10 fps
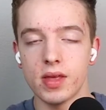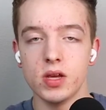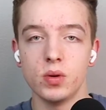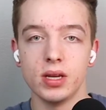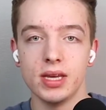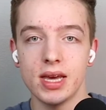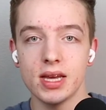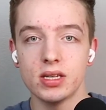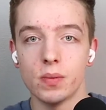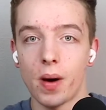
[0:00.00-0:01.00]
you can
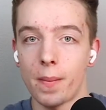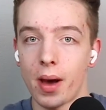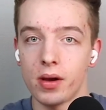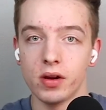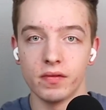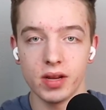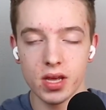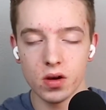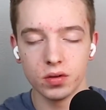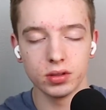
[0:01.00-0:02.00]
get to pump out your
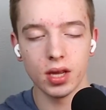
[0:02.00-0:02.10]
videos.